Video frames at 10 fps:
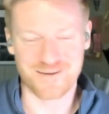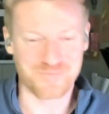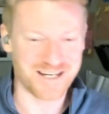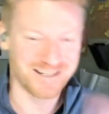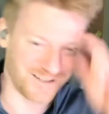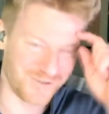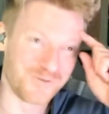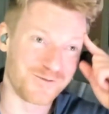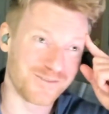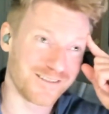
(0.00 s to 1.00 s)
because
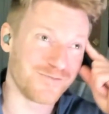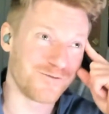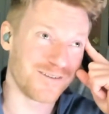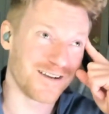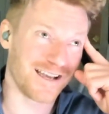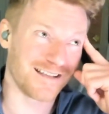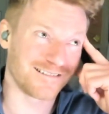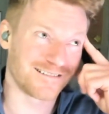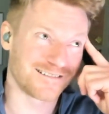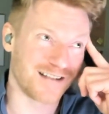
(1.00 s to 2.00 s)
you
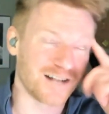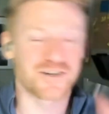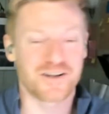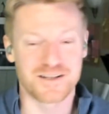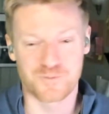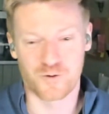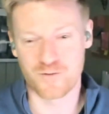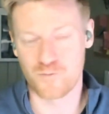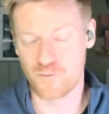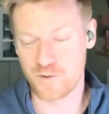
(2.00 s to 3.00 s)
touched on this
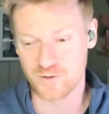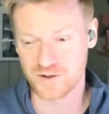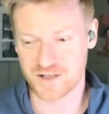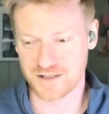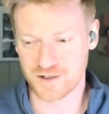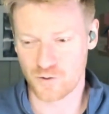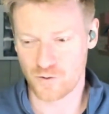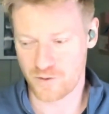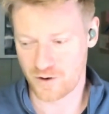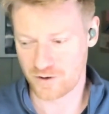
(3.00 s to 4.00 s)
point when we were discussing
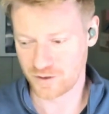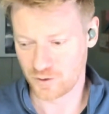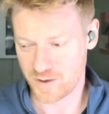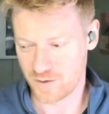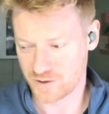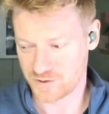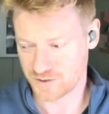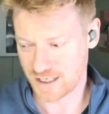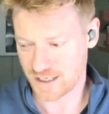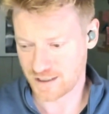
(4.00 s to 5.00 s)
Coulthard a little bit, which
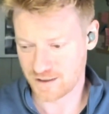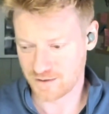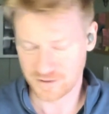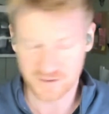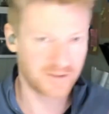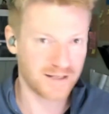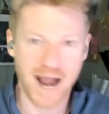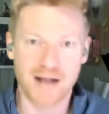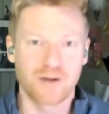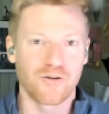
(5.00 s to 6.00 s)
is like the
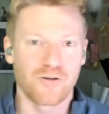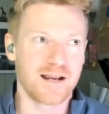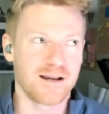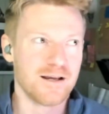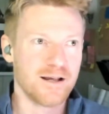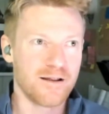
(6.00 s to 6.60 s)
staggering